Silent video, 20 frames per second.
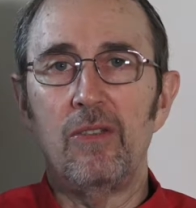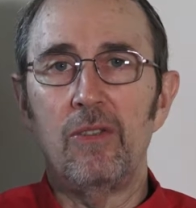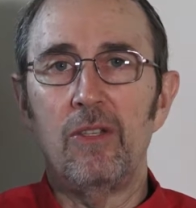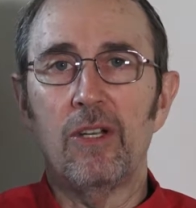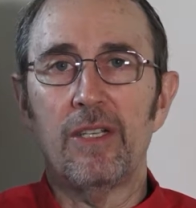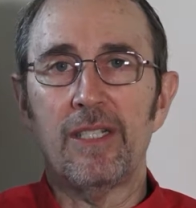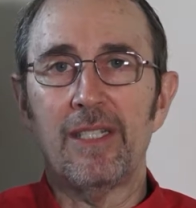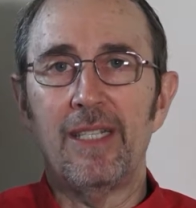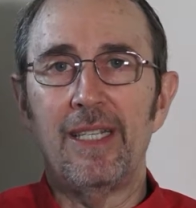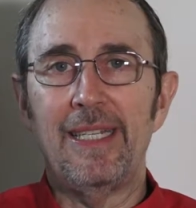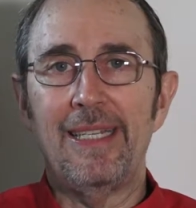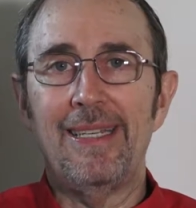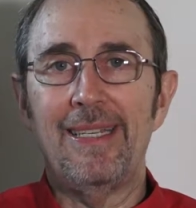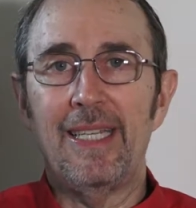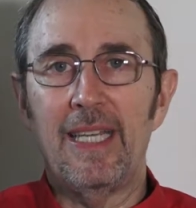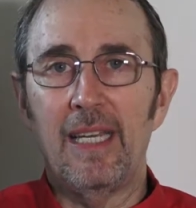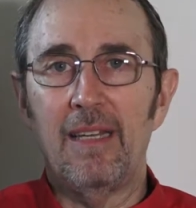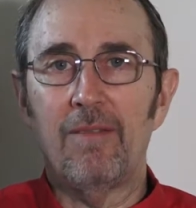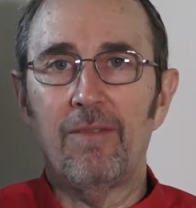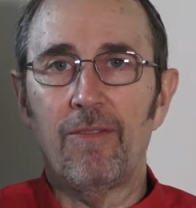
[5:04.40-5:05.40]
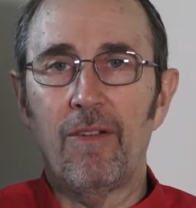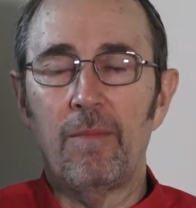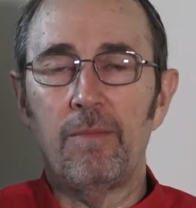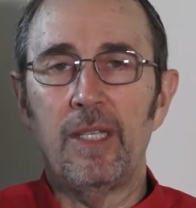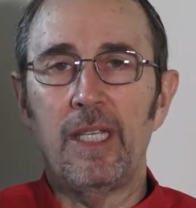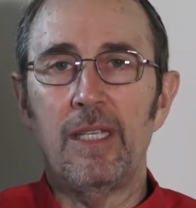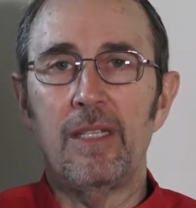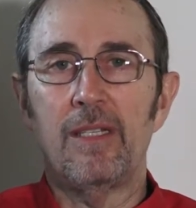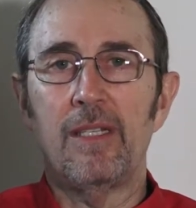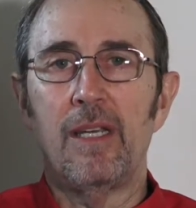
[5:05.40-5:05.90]
New York City get from
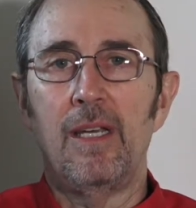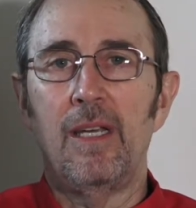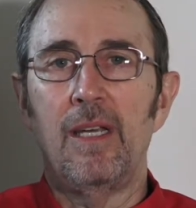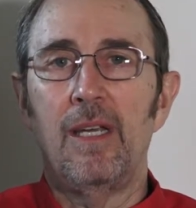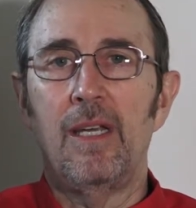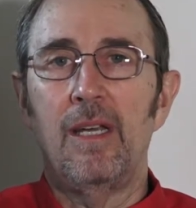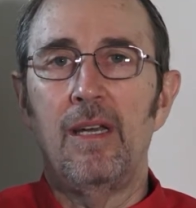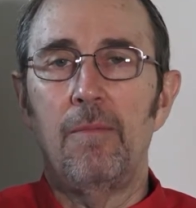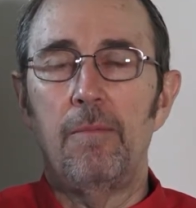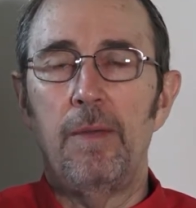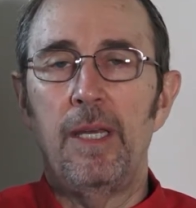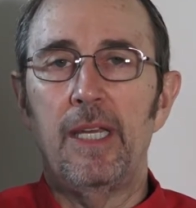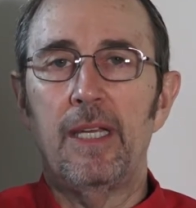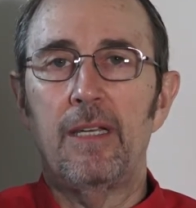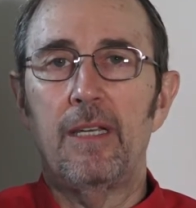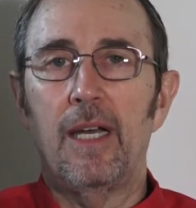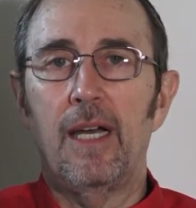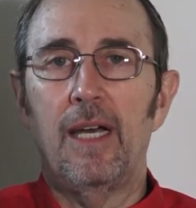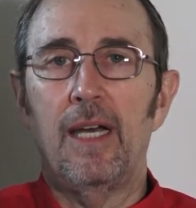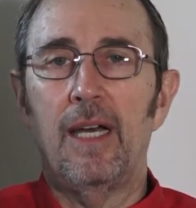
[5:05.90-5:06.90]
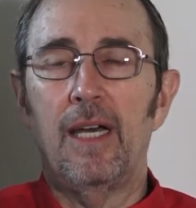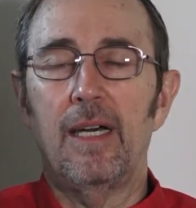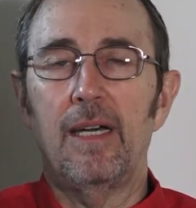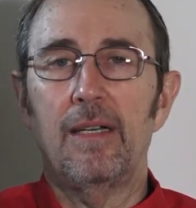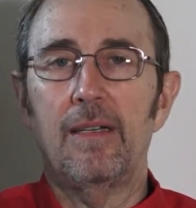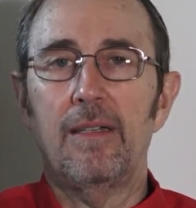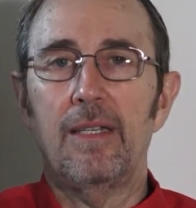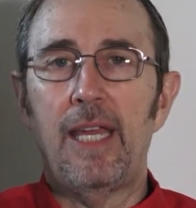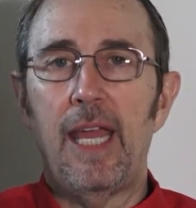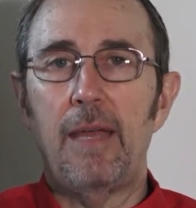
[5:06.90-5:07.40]
these big
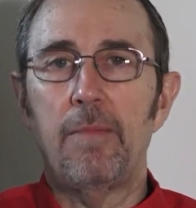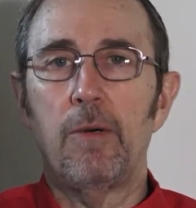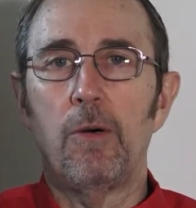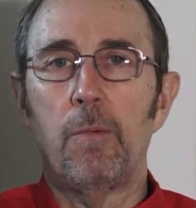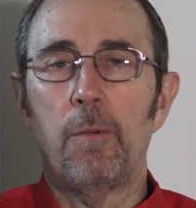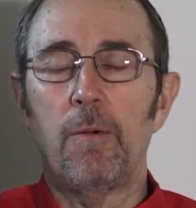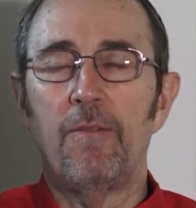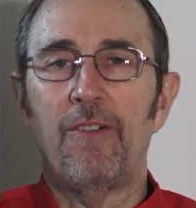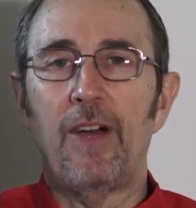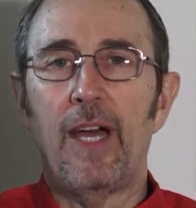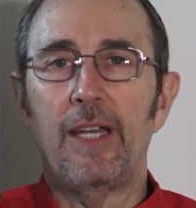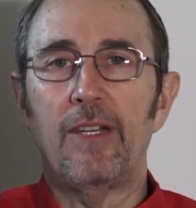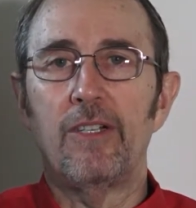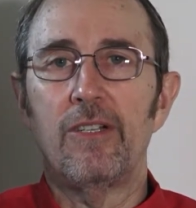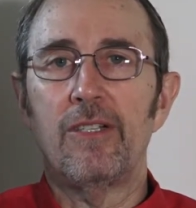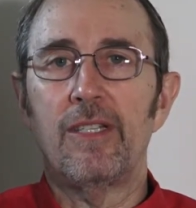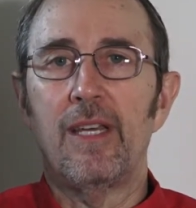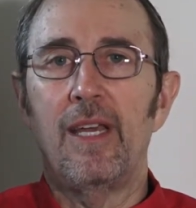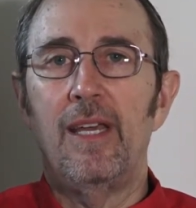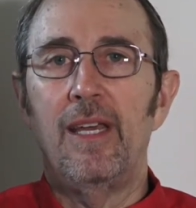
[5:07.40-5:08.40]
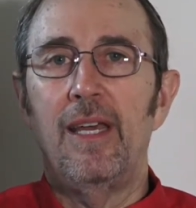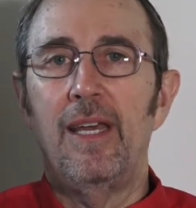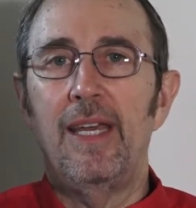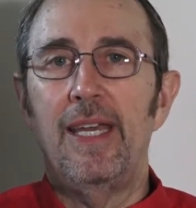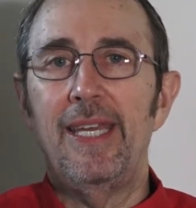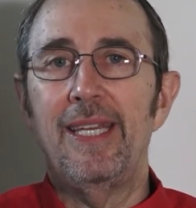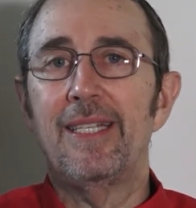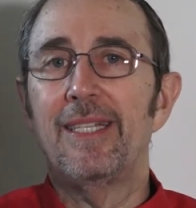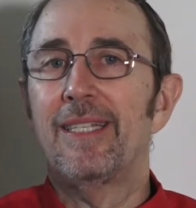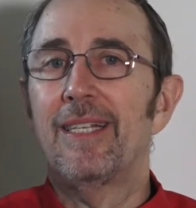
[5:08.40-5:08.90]
cable providers
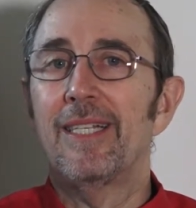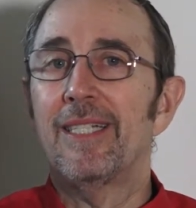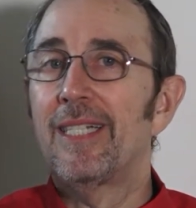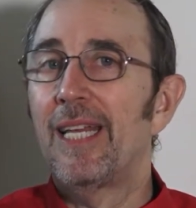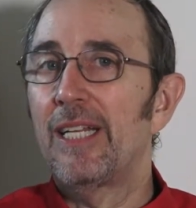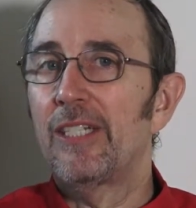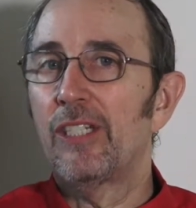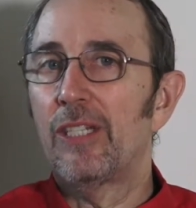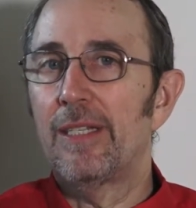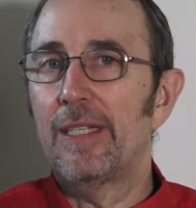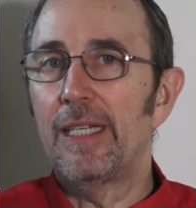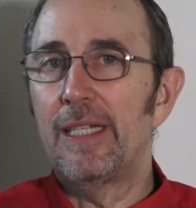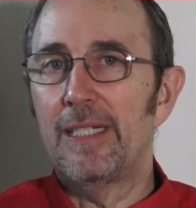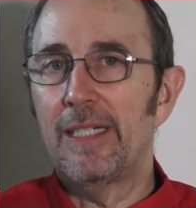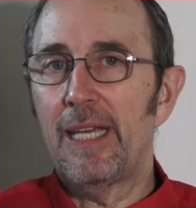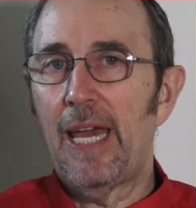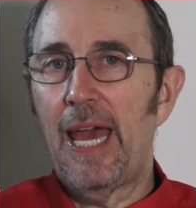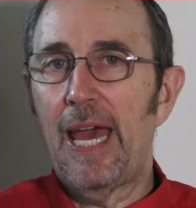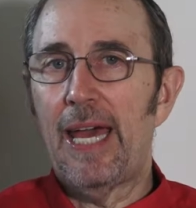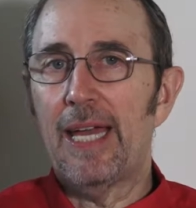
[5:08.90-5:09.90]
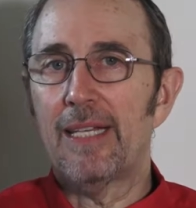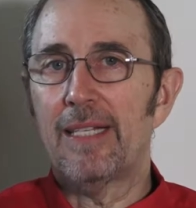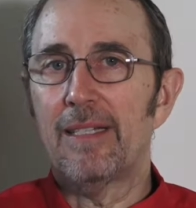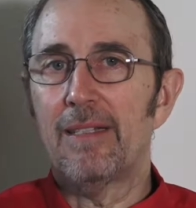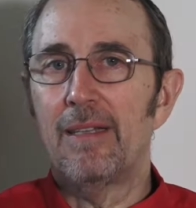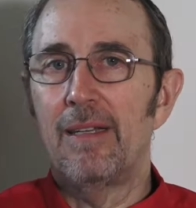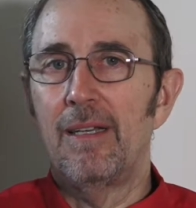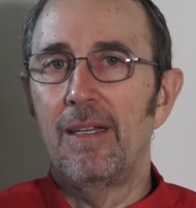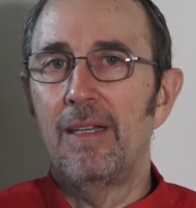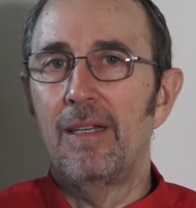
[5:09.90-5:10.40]
is essentially a tax.